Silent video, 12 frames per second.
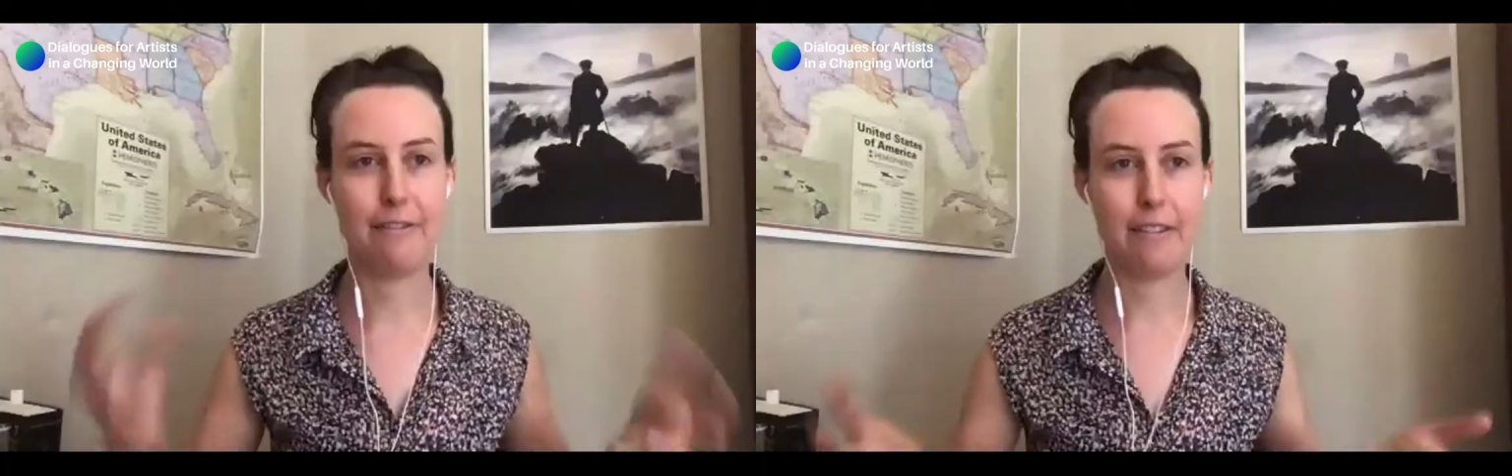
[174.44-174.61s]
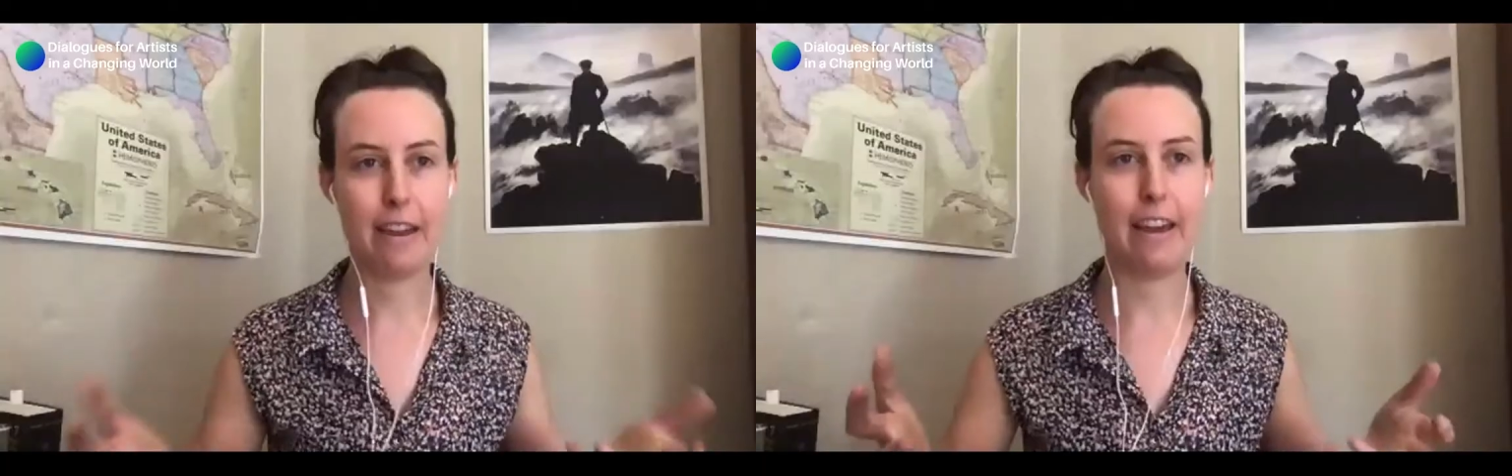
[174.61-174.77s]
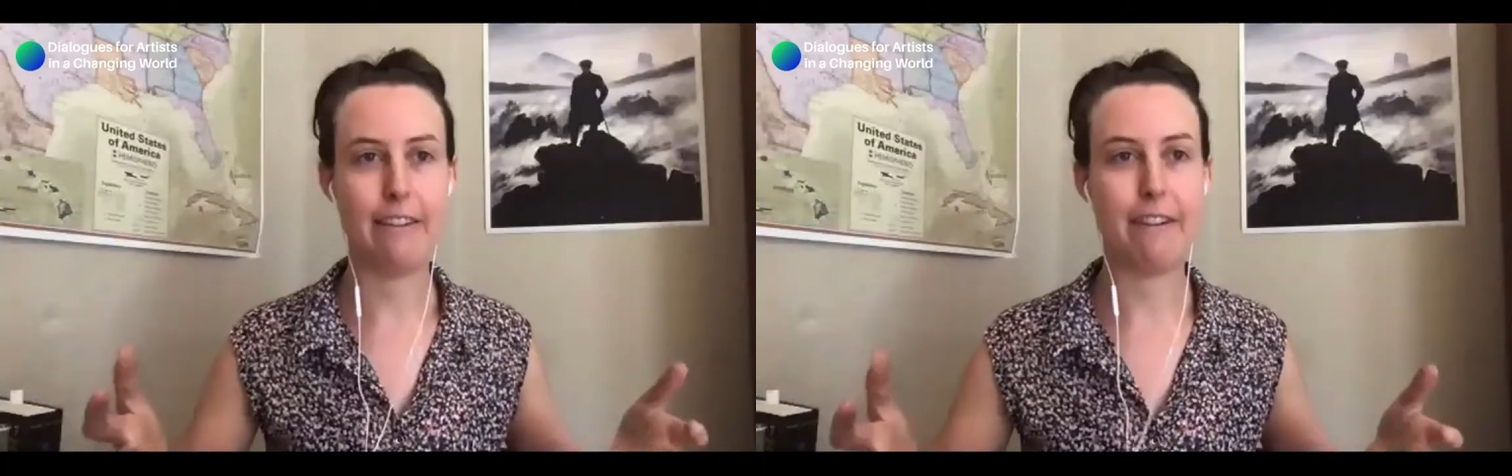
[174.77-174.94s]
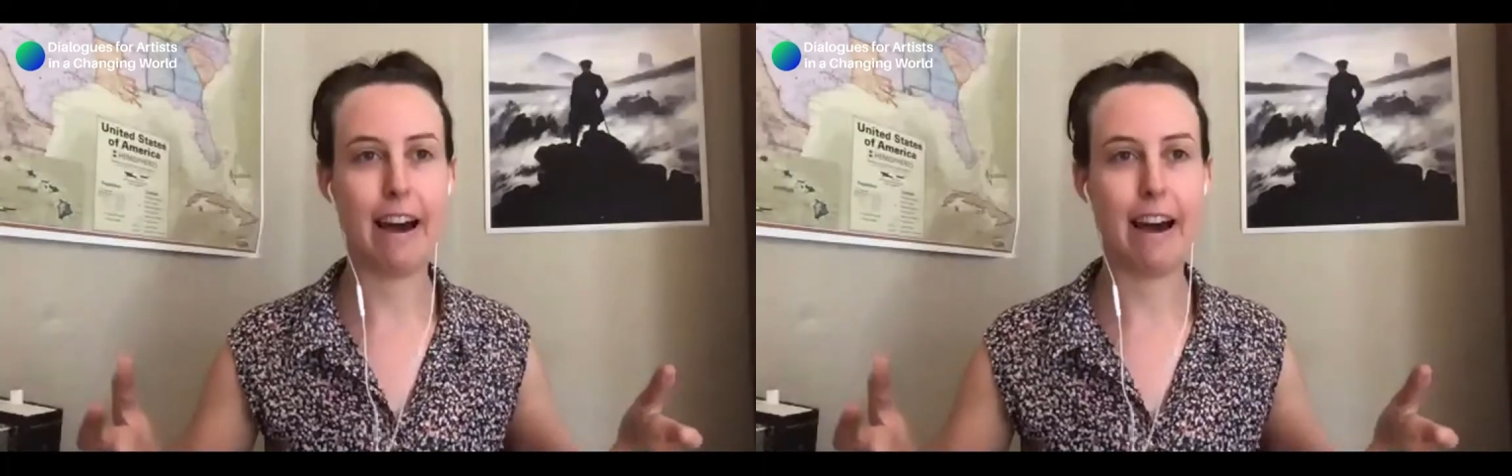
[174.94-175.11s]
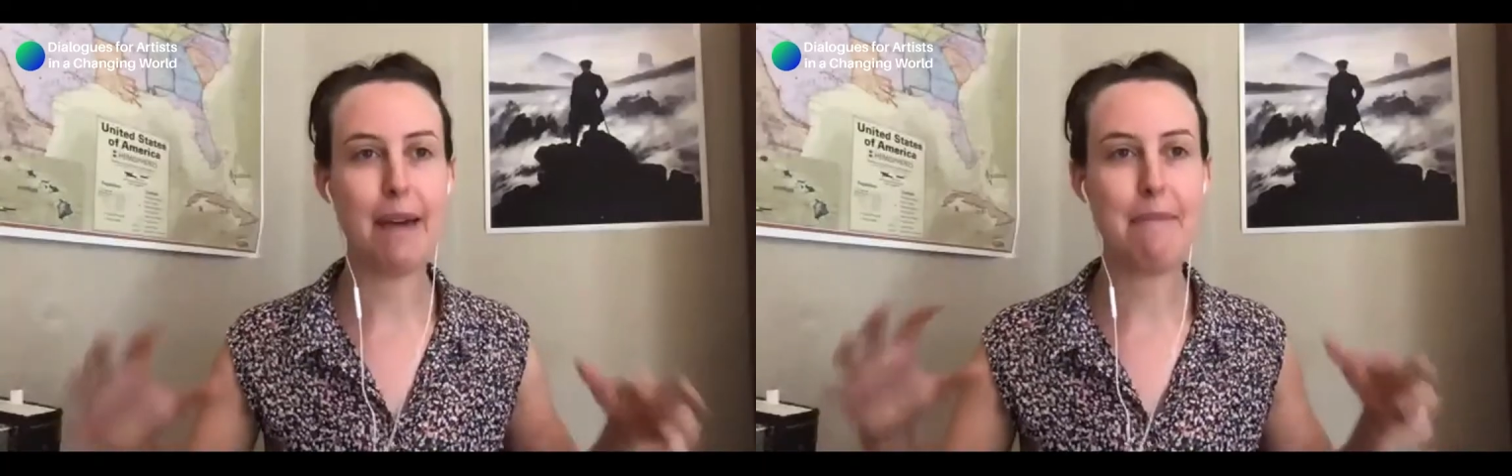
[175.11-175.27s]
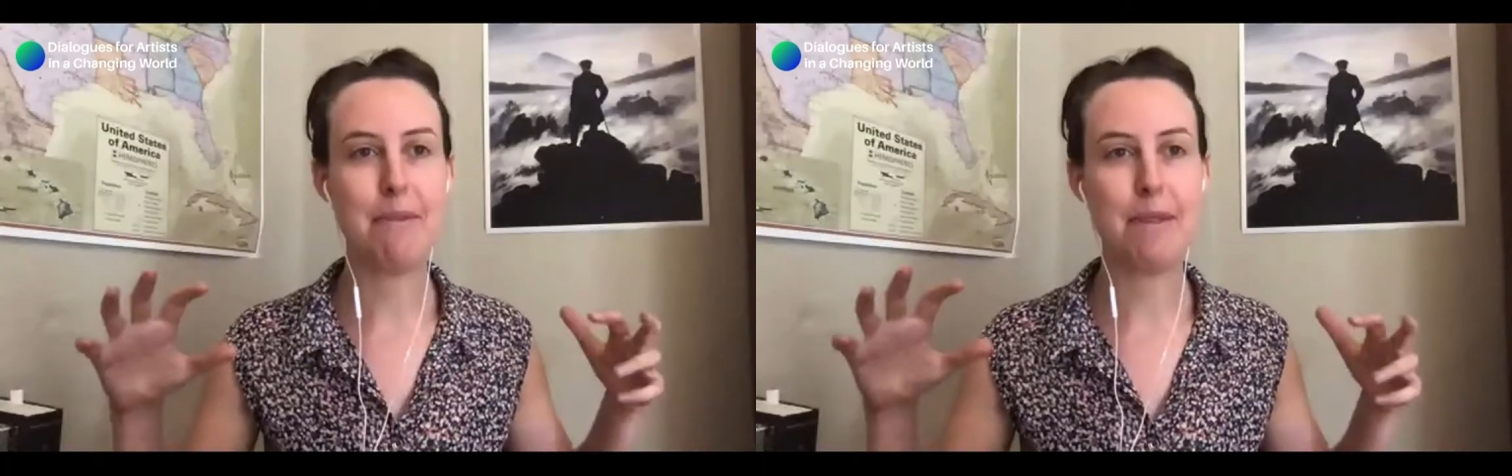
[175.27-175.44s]
If
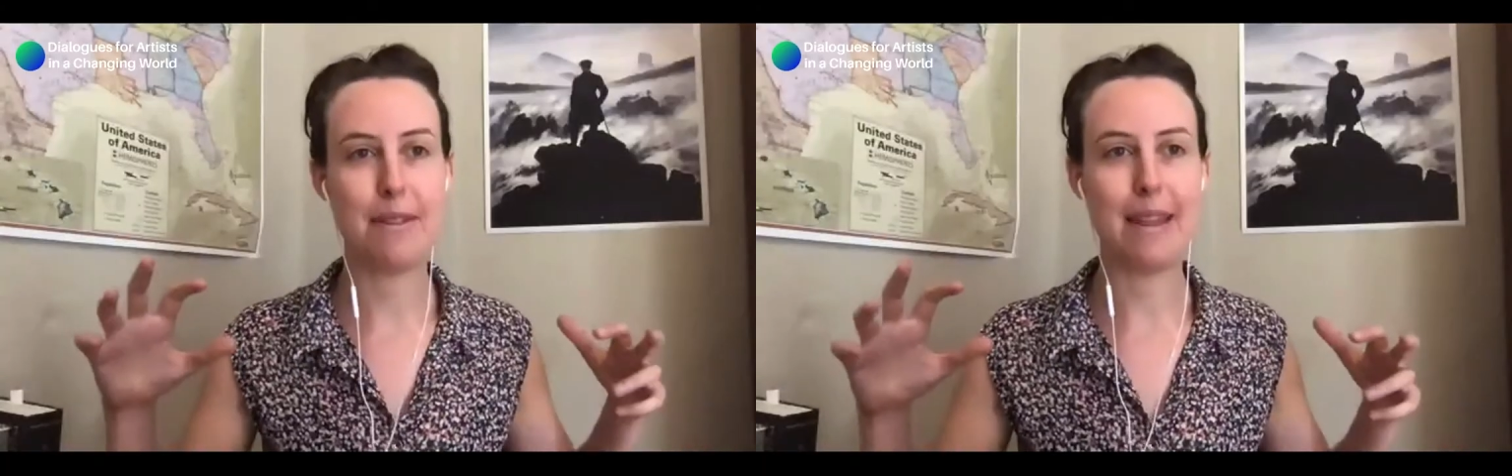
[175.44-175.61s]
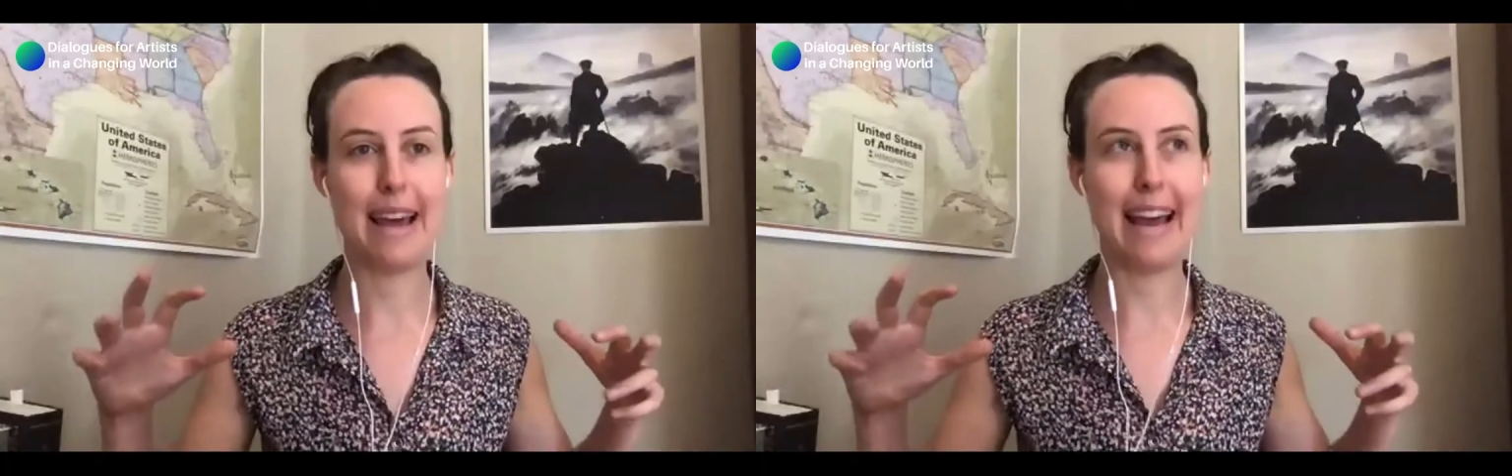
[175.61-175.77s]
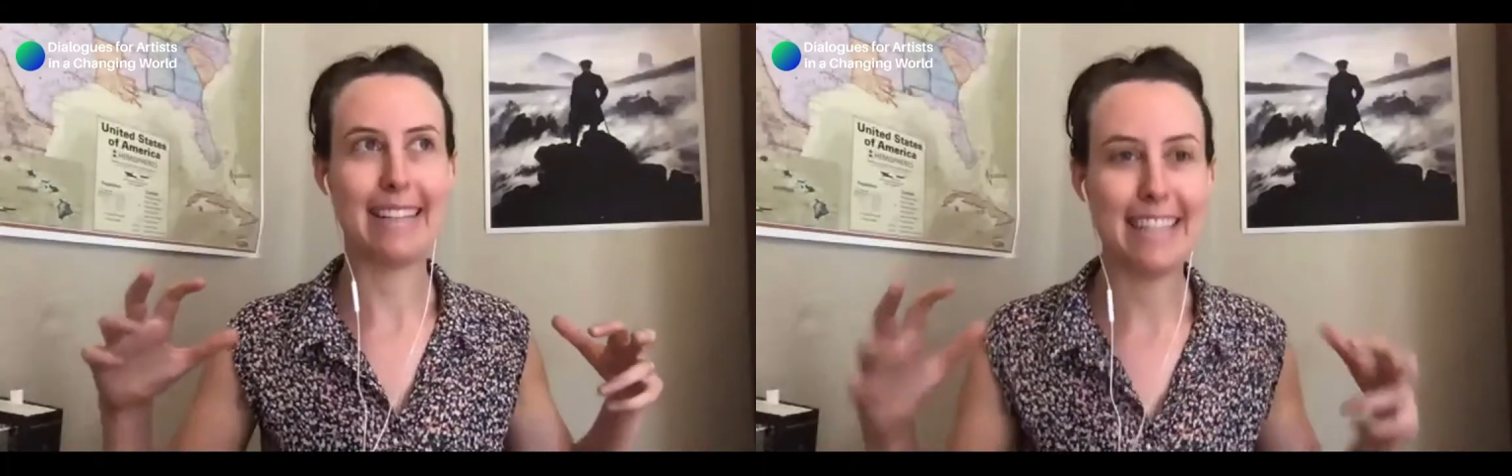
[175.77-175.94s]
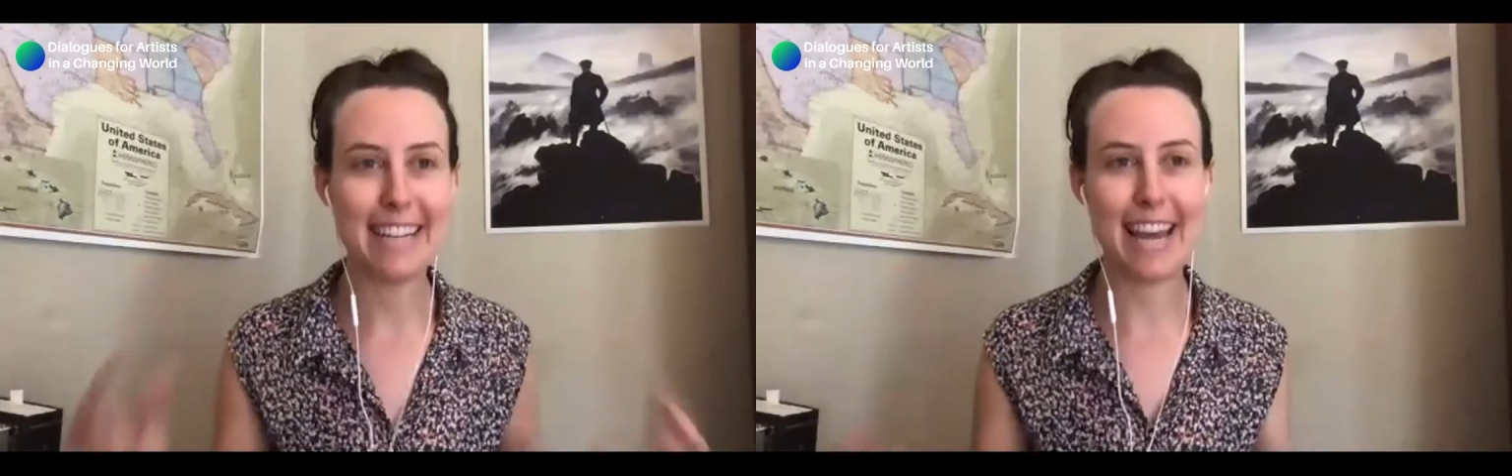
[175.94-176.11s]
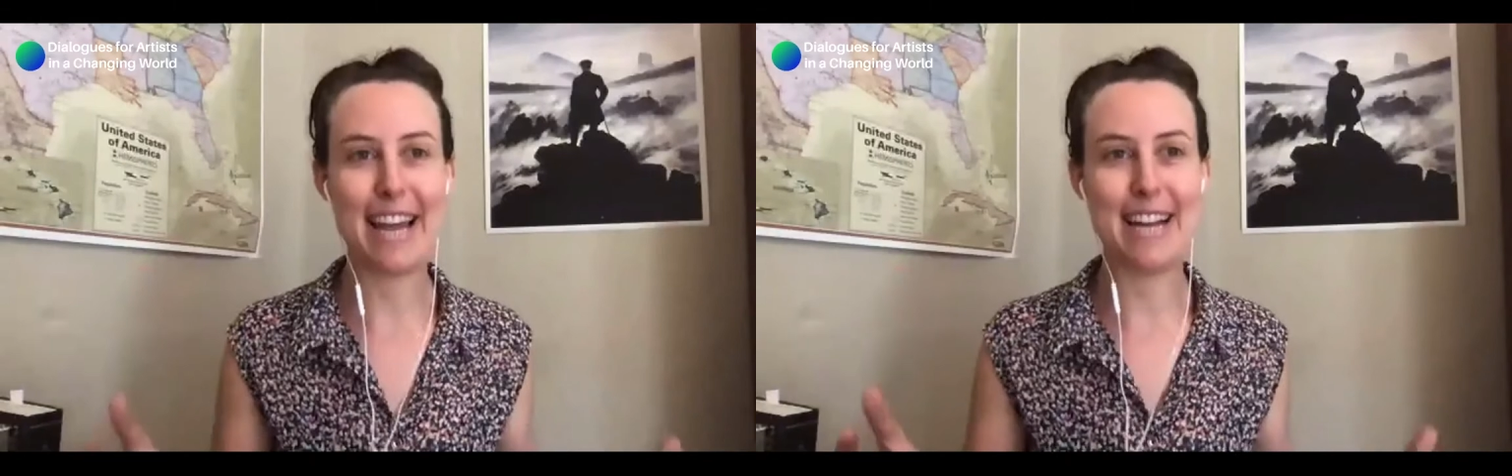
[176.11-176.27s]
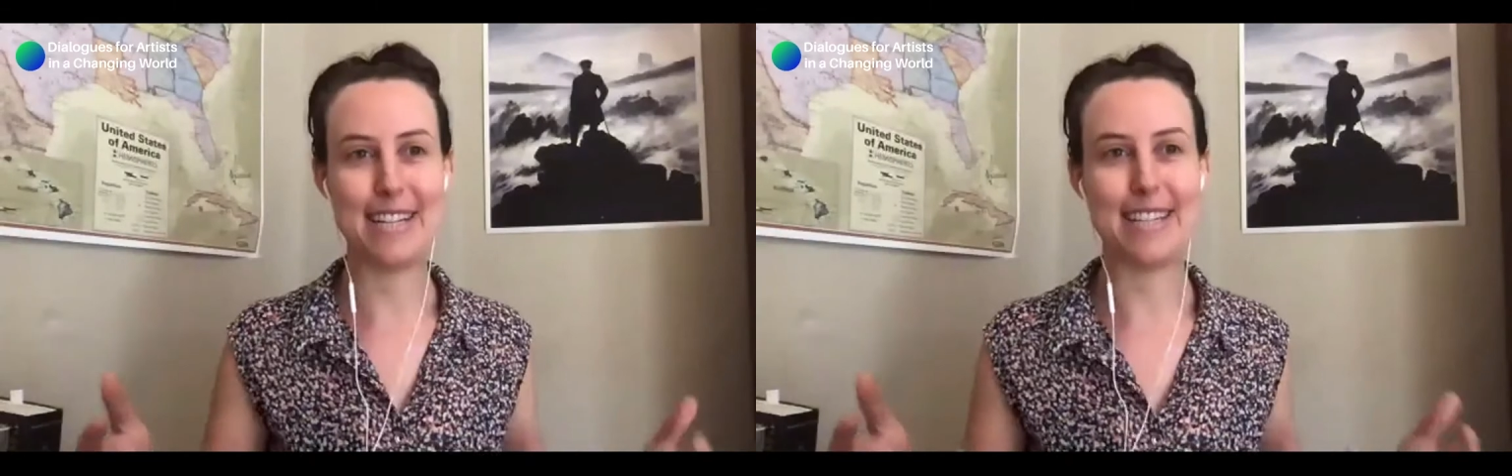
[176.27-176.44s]
I'm as engaged